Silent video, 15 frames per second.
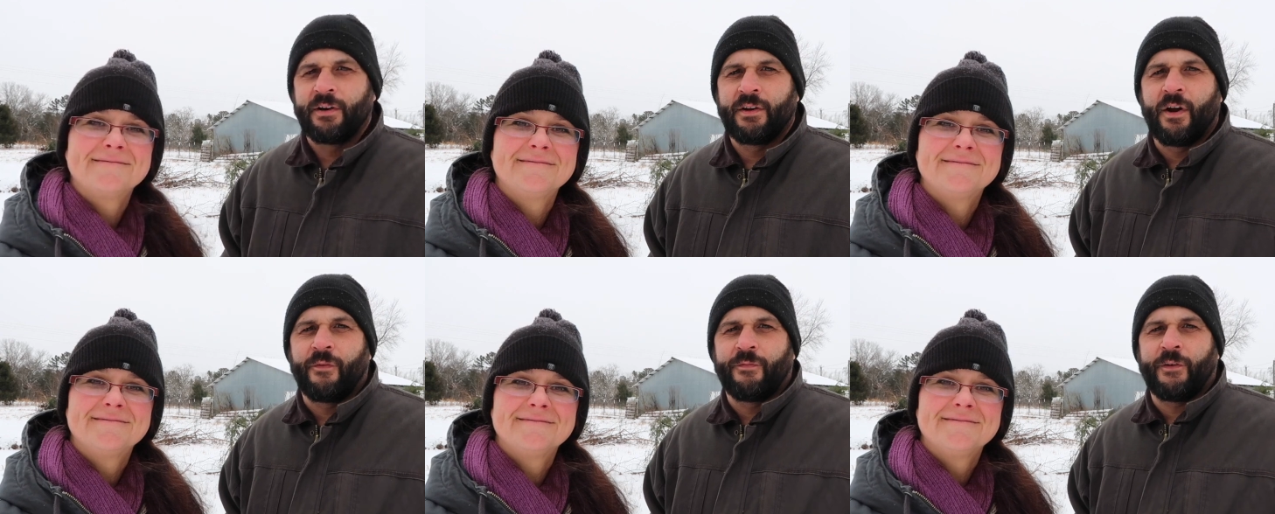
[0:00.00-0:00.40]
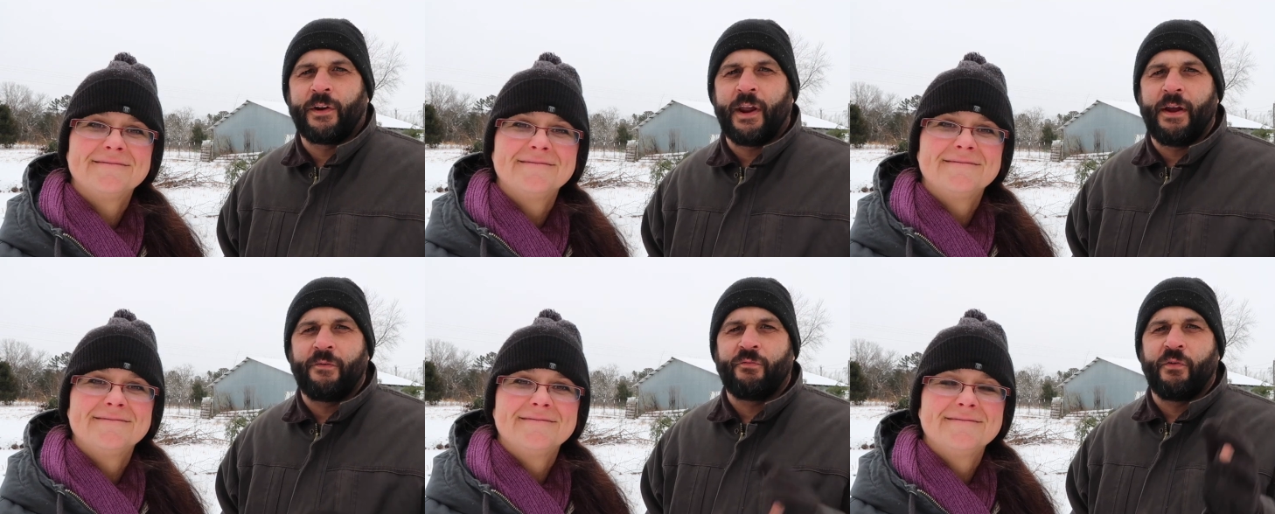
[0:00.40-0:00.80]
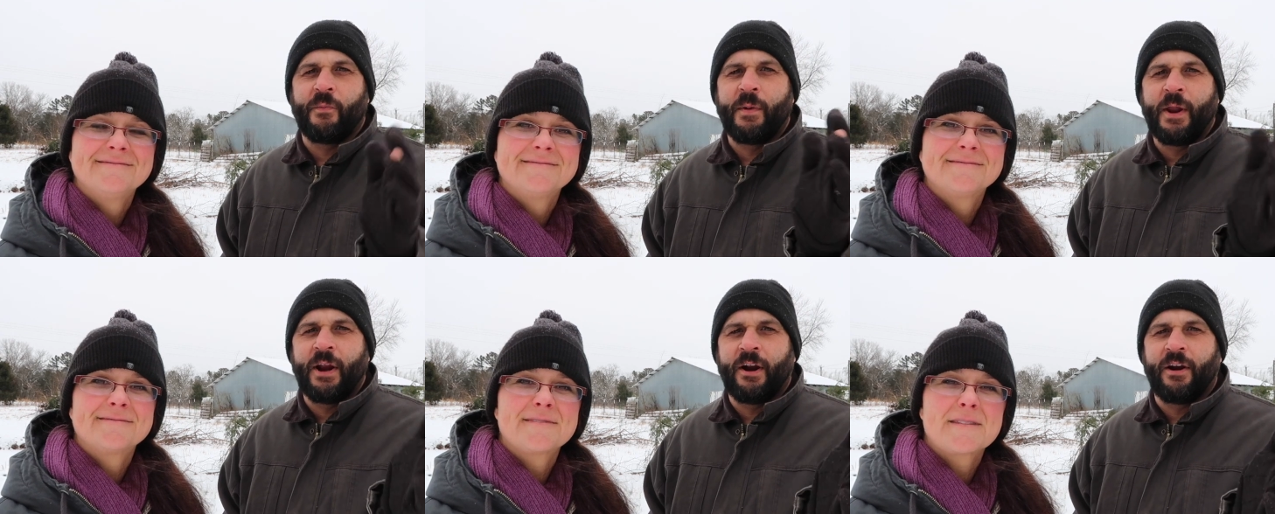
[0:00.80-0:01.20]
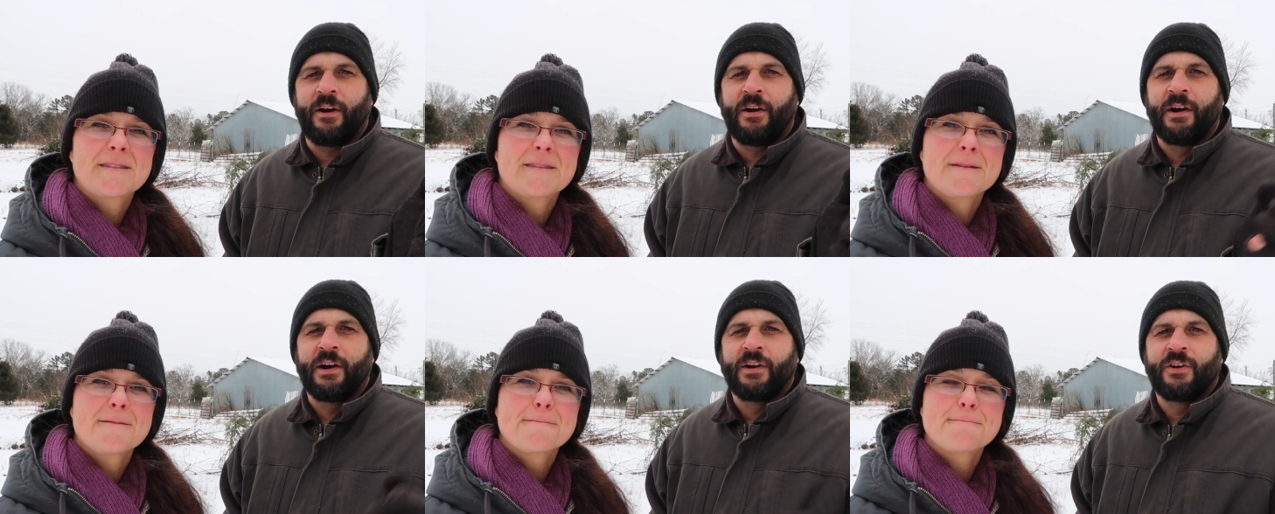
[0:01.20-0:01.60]
Speaker 1: Don't forget from
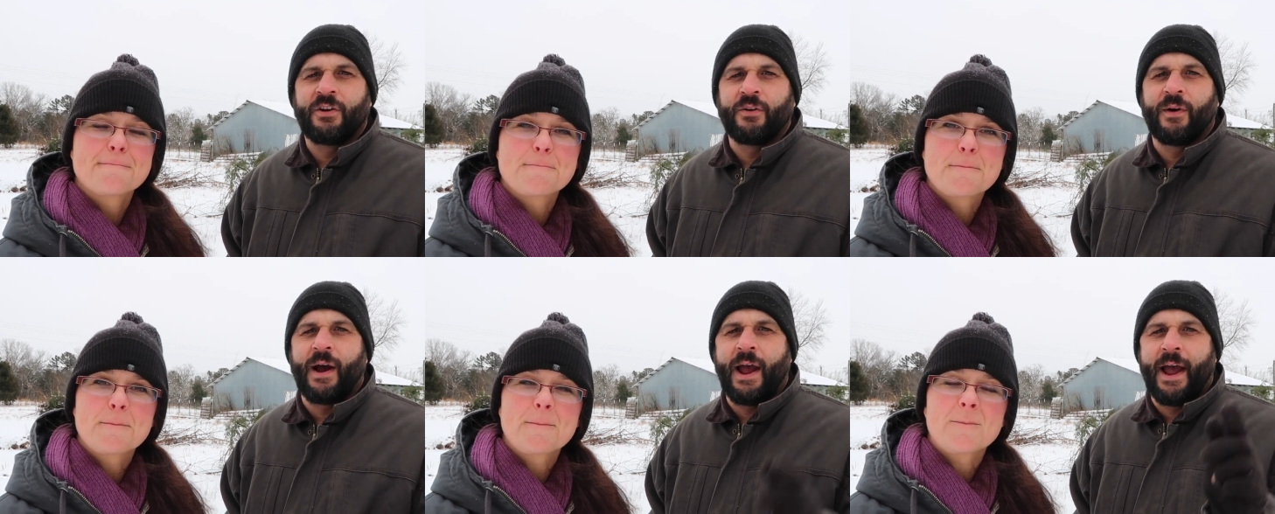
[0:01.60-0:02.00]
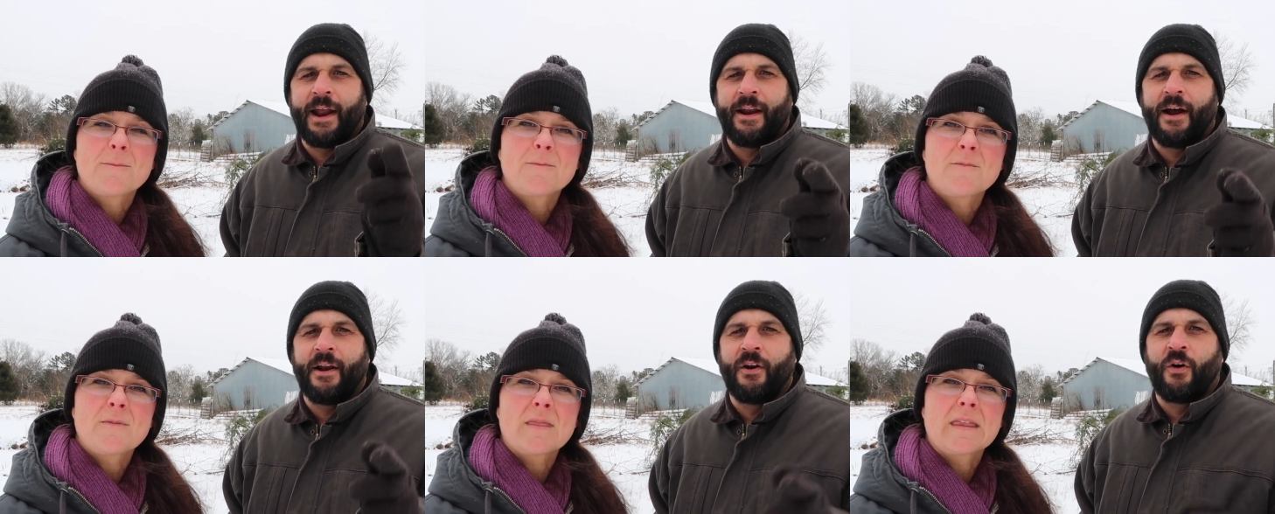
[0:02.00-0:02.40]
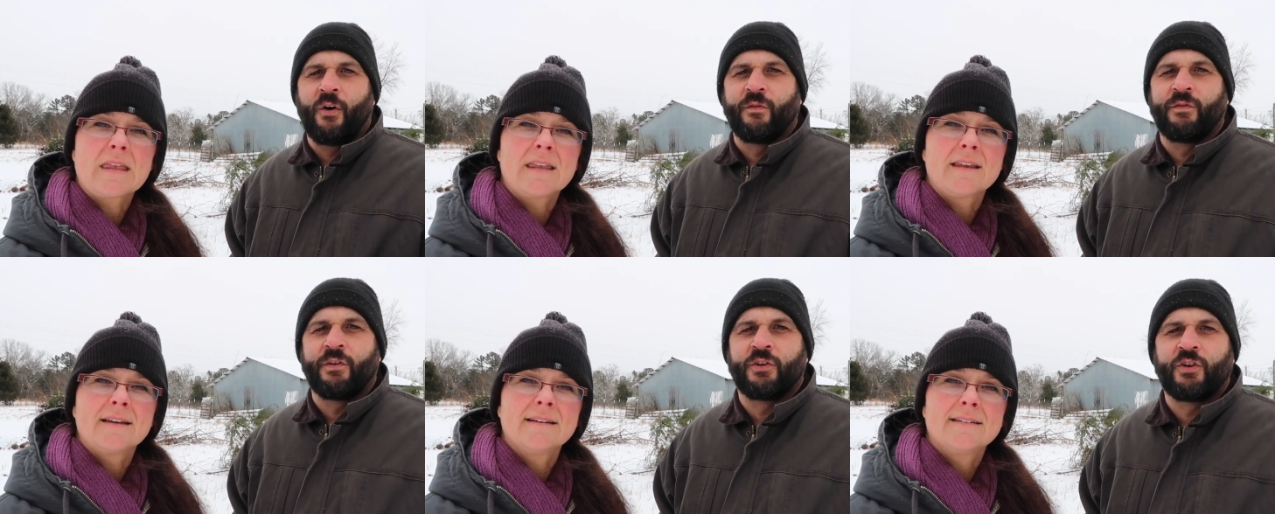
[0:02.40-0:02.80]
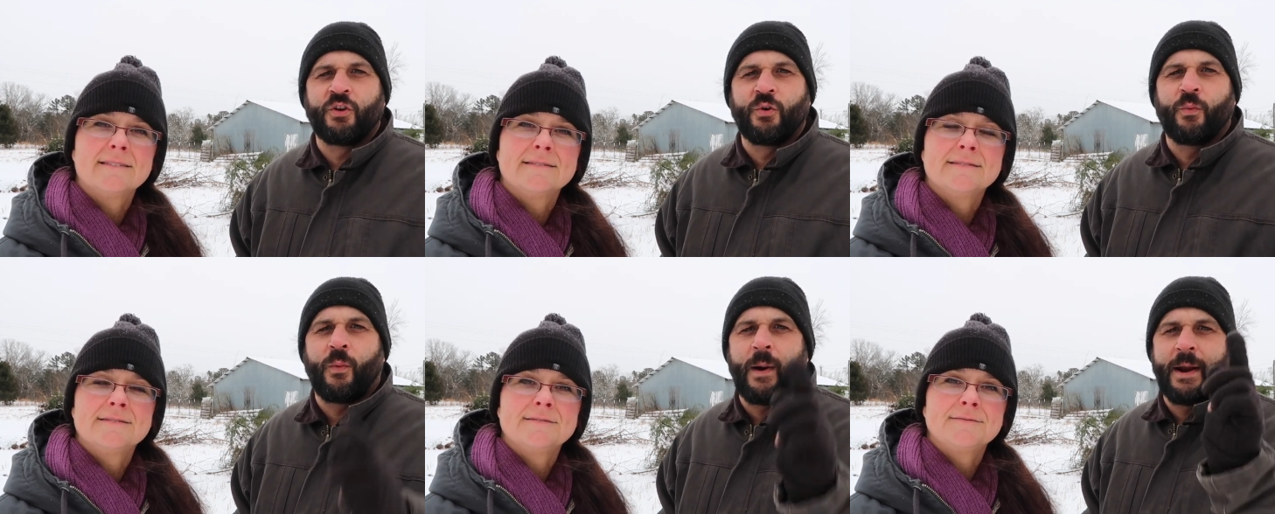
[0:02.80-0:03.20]
here to uh, head on over
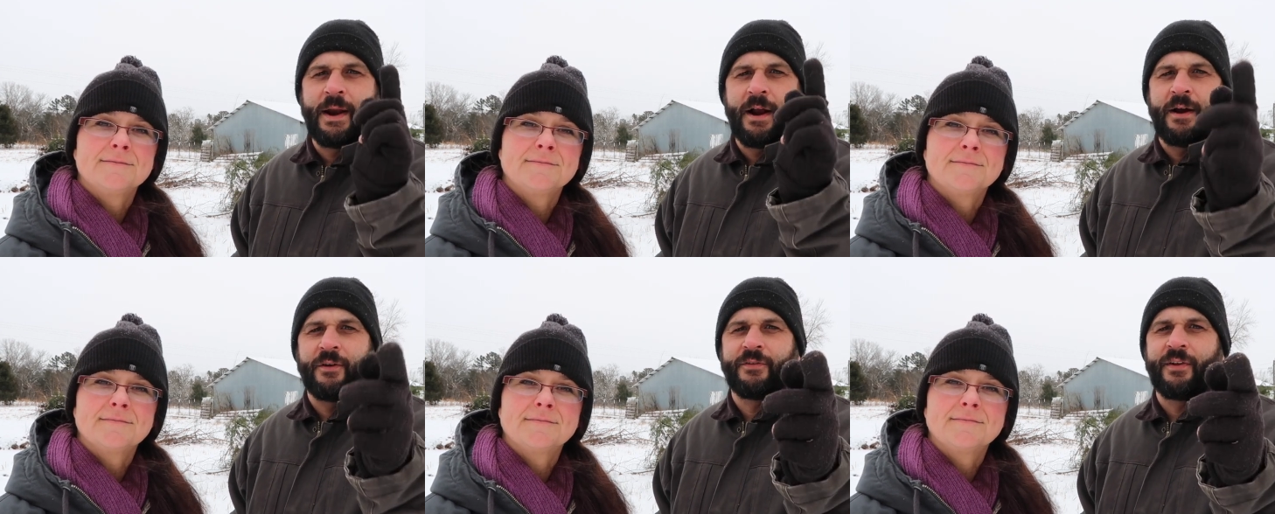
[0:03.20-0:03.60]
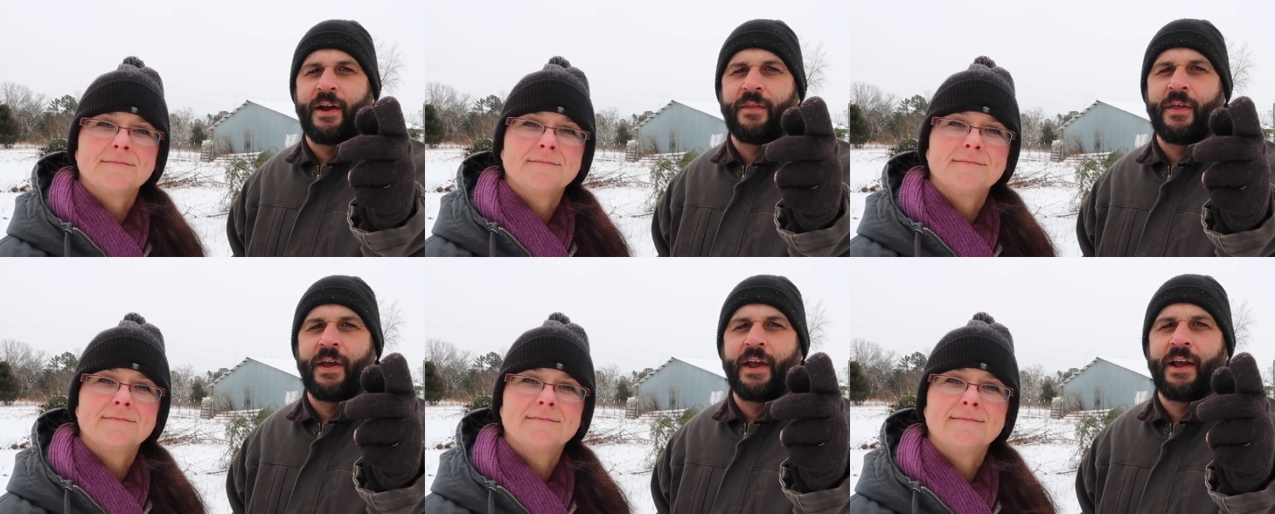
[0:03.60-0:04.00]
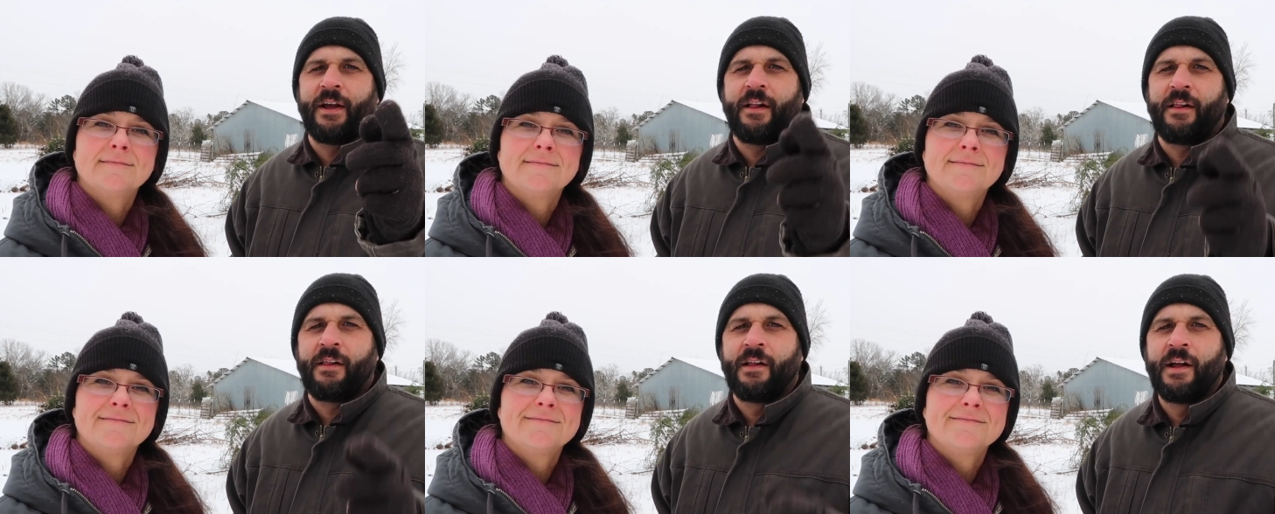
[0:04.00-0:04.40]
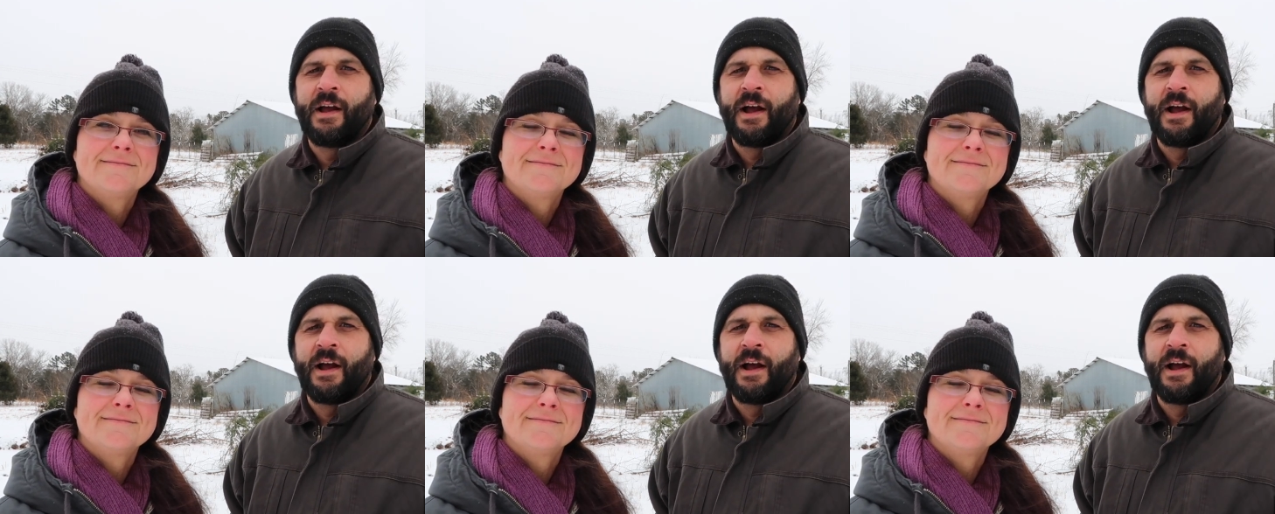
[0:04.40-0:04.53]
to White House on the Hill.